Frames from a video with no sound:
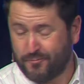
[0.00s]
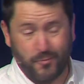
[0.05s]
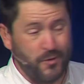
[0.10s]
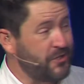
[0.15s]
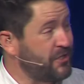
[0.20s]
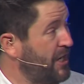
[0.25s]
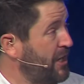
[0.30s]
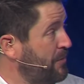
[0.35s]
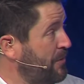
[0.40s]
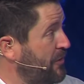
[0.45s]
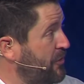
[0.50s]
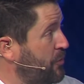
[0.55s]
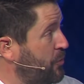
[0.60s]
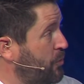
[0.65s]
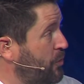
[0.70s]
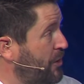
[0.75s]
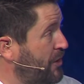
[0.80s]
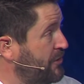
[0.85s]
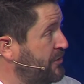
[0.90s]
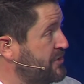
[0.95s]
We talk about the
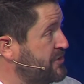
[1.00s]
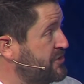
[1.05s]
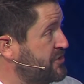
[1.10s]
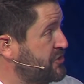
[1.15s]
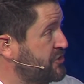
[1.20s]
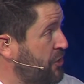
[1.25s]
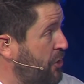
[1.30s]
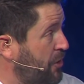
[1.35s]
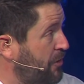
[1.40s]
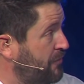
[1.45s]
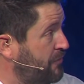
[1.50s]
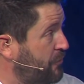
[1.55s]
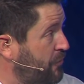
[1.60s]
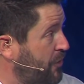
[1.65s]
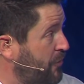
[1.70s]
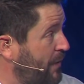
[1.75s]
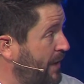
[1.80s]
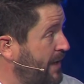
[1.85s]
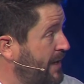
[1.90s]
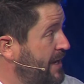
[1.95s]
world is starved
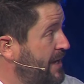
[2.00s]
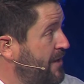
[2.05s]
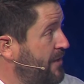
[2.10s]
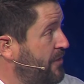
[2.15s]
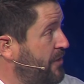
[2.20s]
for it, right?